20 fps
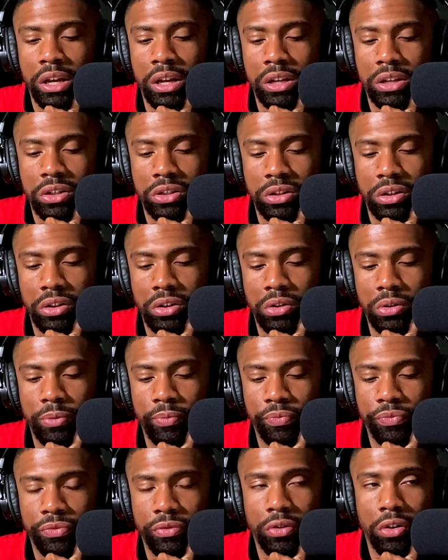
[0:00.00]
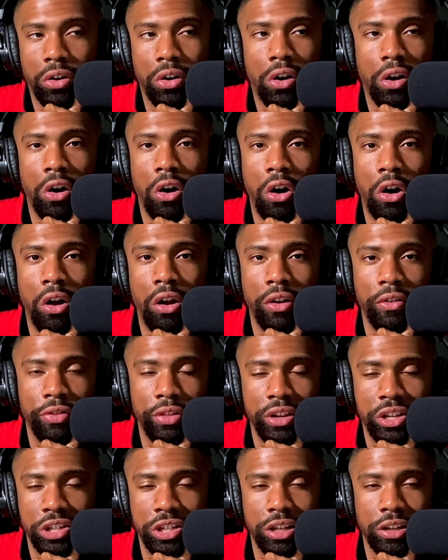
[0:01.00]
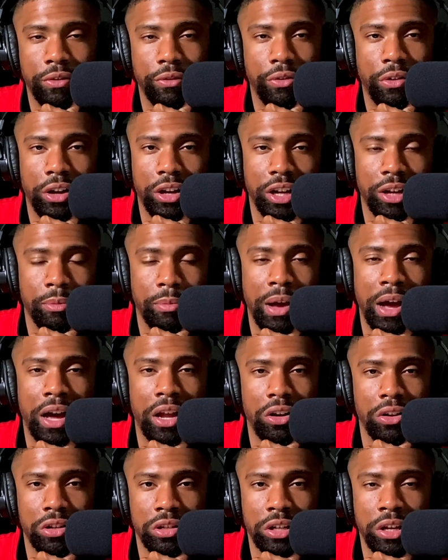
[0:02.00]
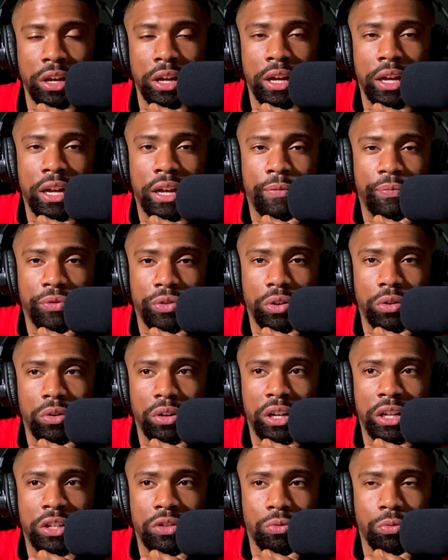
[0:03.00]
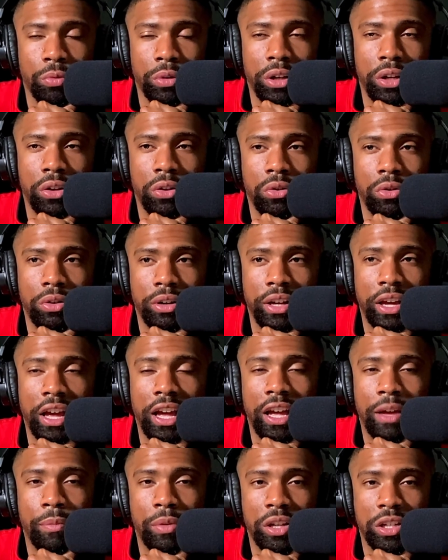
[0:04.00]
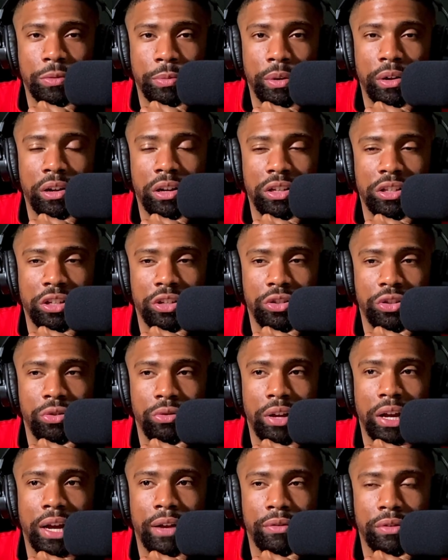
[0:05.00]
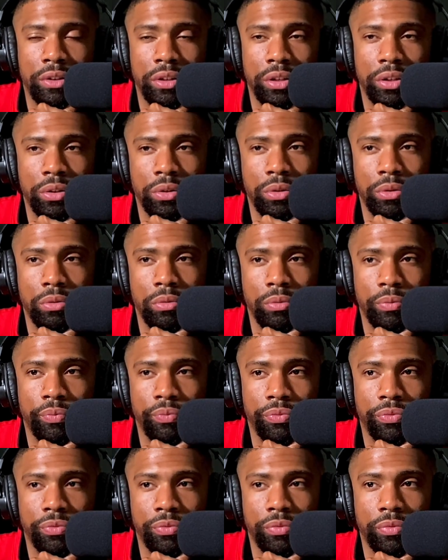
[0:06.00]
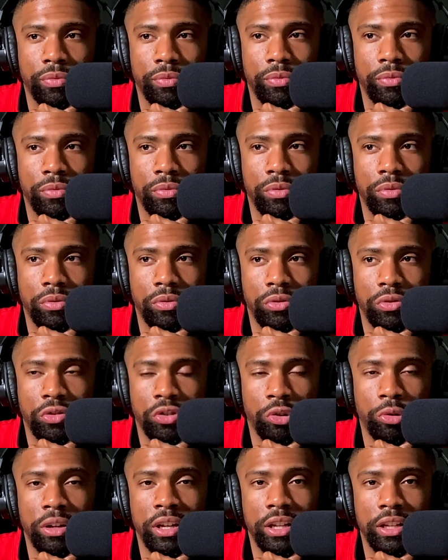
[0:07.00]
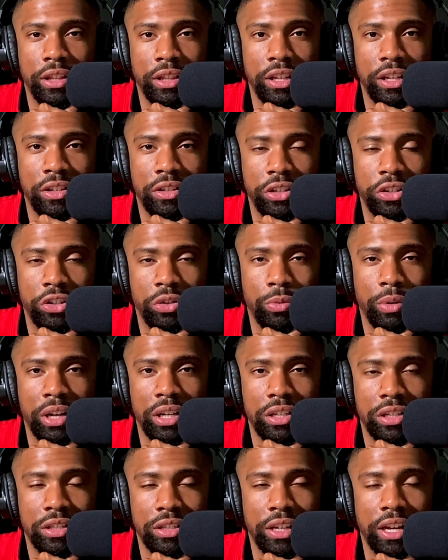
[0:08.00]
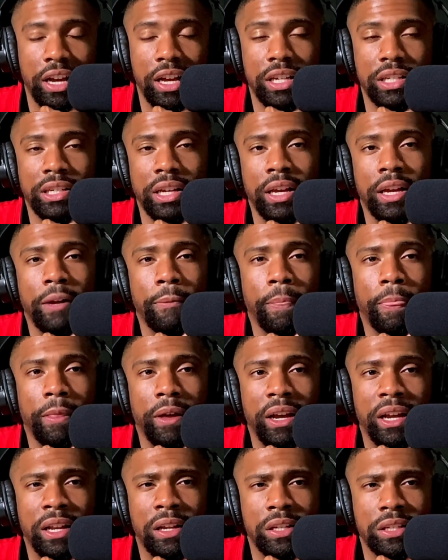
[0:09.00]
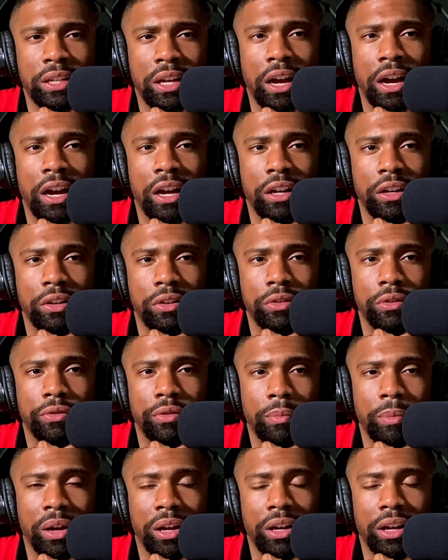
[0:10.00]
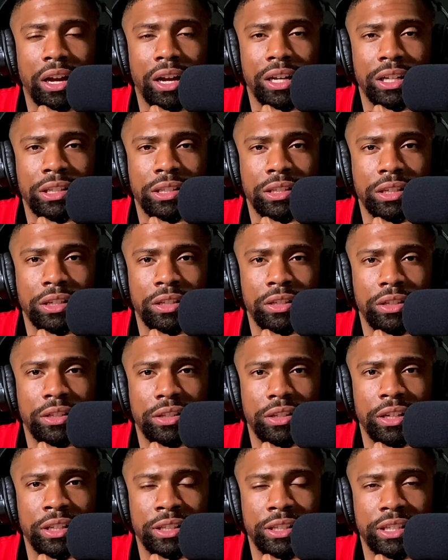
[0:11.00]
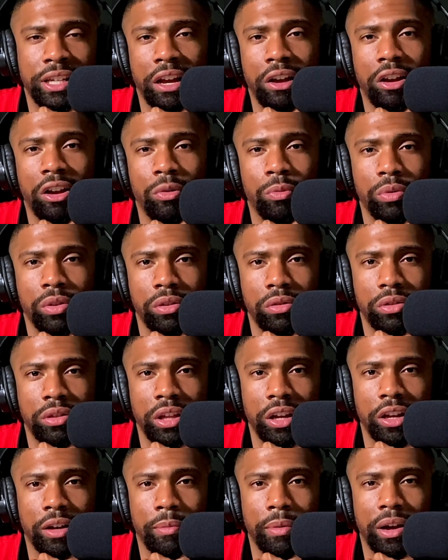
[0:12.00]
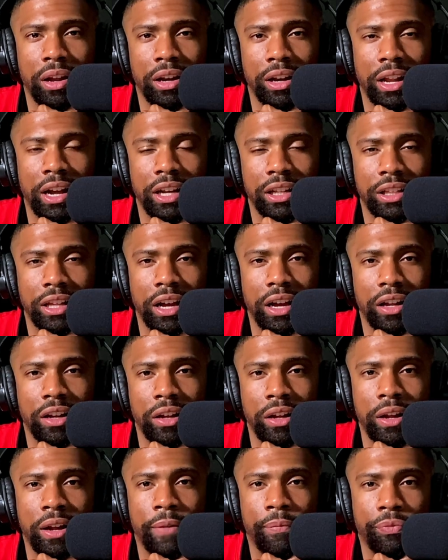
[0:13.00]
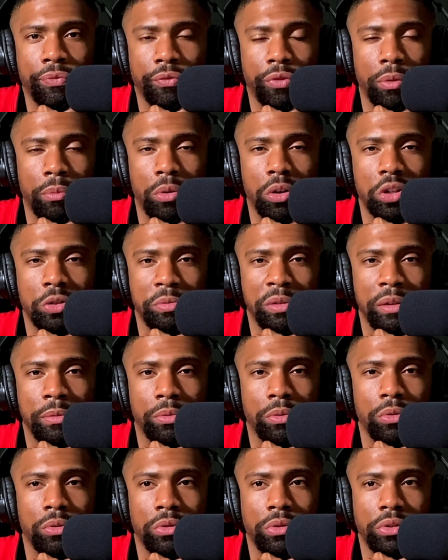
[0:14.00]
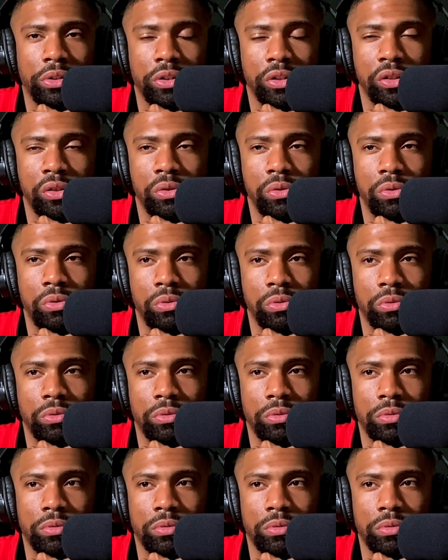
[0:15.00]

So all of the shit fucking matters. So it's real game experience that you have to treat these situations as. And it's kind of, I'm not gonna lie, it's scary when you think about it like that. For most people, you